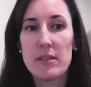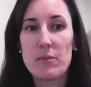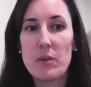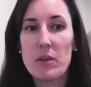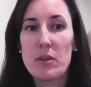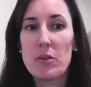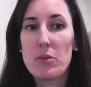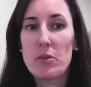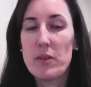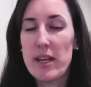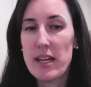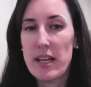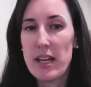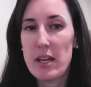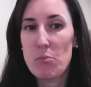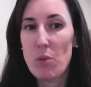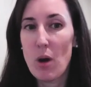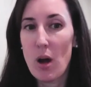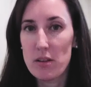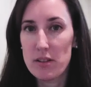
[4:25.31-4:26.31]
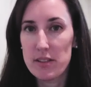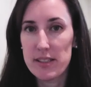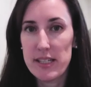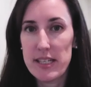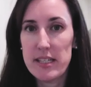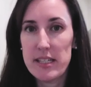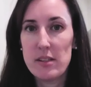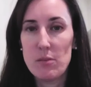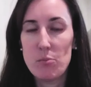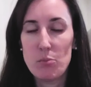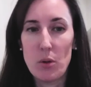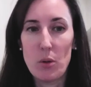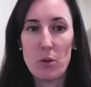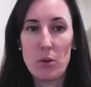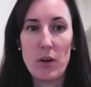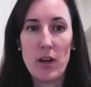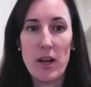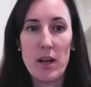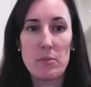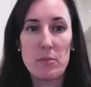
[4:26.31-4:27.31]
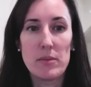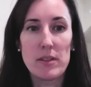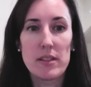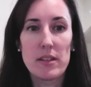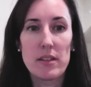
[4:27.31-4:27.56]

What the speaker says: when creating policies and programs.